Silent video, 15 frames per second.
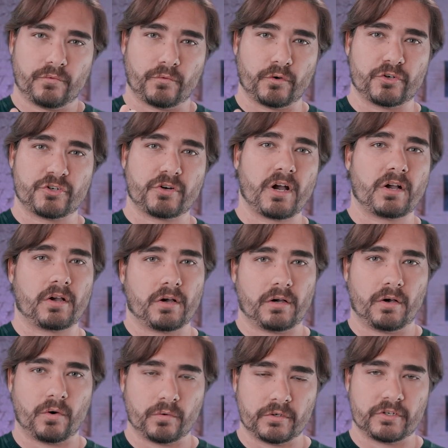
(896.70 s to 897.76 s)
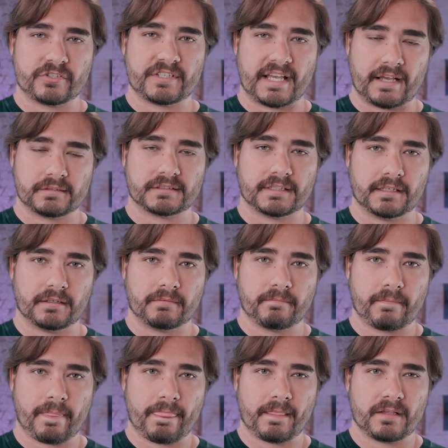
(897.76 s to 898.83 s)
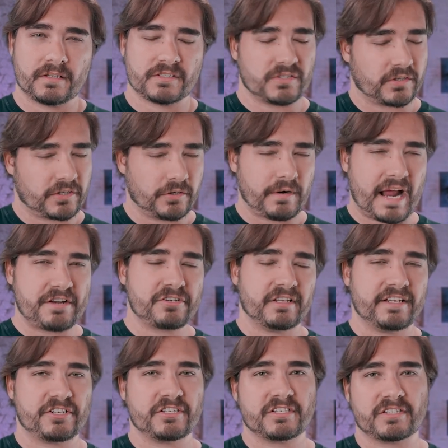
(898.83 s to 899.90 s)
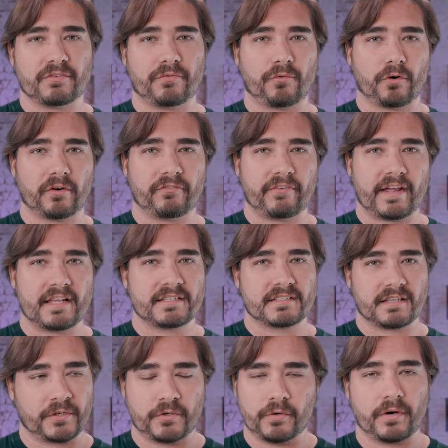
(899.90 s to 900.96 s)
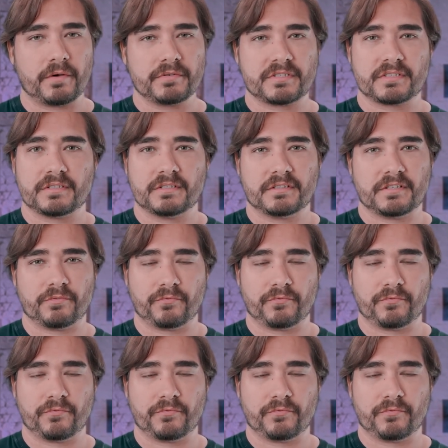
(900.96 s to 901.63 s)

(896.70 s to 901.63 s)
for truck owners out there. So congratulations to Ford fans. Kudos to